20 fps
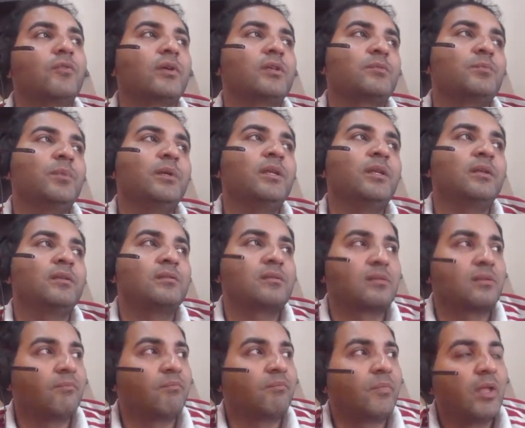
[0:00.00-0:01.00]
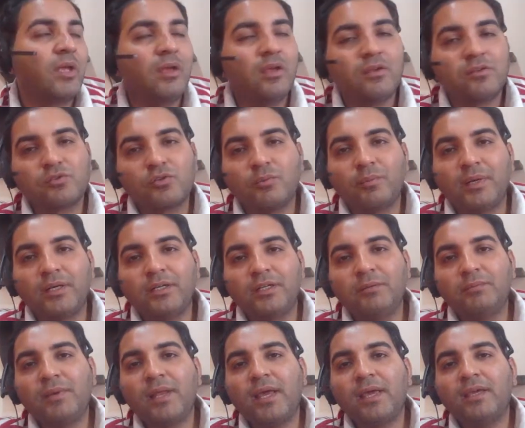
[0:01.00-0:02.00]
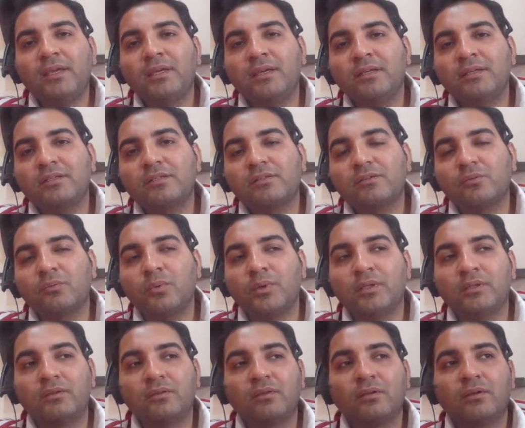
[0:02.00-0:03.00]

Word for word: experience, so multiply it with